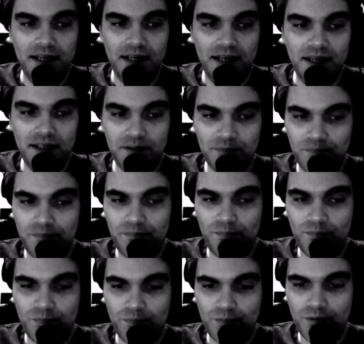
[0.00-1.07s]
it's
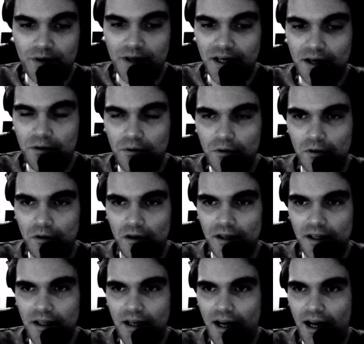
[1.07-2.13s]
pretty cool.
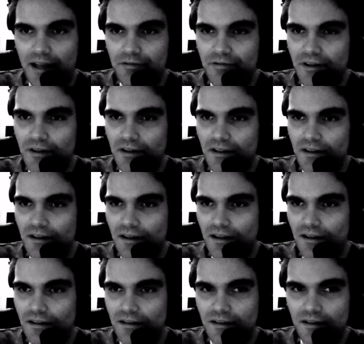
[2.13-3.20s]
I
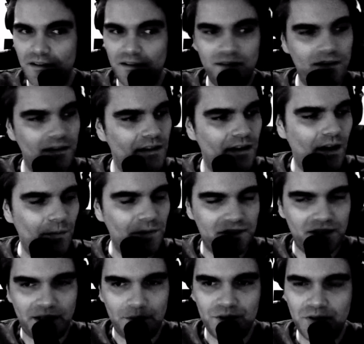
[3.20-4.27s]
feel almost
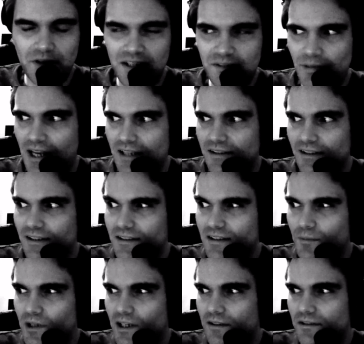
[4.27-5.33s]
like I'm trespassing on
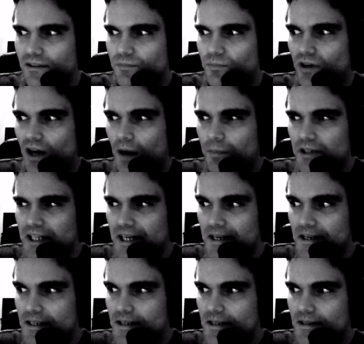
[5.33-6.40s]
someone else's property,
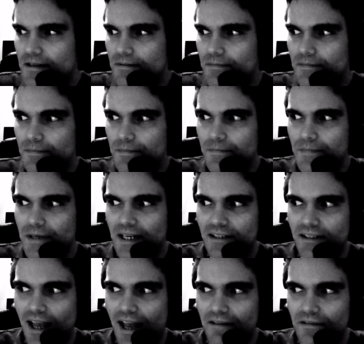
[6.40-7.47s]

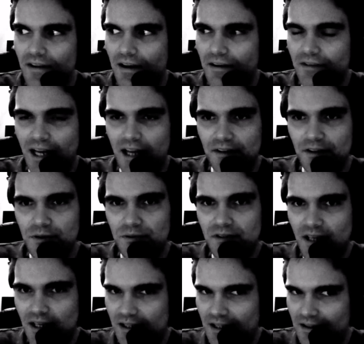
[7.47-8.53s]
because I haven't gotten used
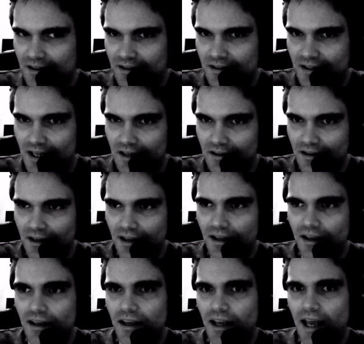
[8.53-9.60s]
to any of this yet.
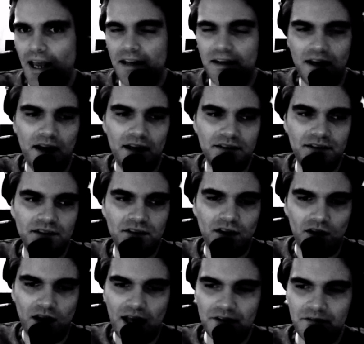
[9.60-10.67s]
And since a
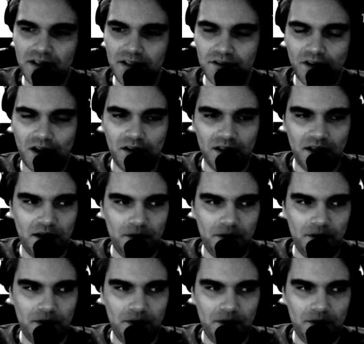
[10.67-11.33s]
lot of it is all